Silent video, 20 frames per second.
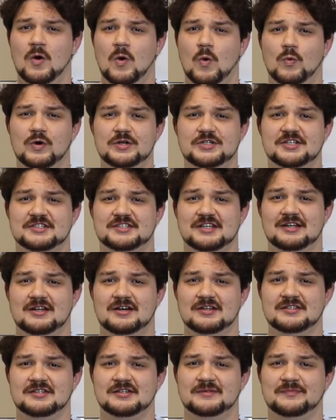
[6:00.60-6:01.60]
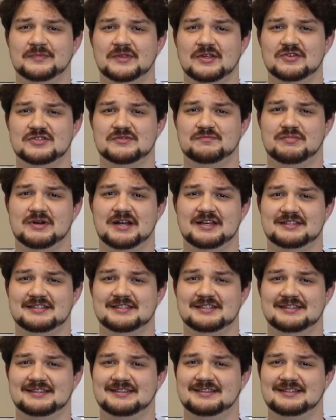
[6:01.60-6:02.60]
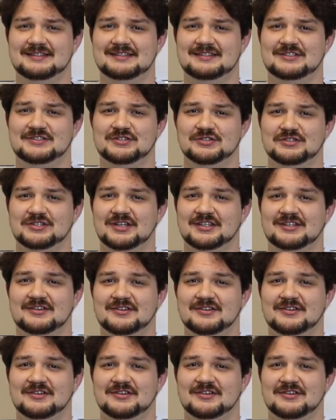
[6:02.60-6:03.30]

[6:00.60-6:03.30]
which is a lot, because bread should not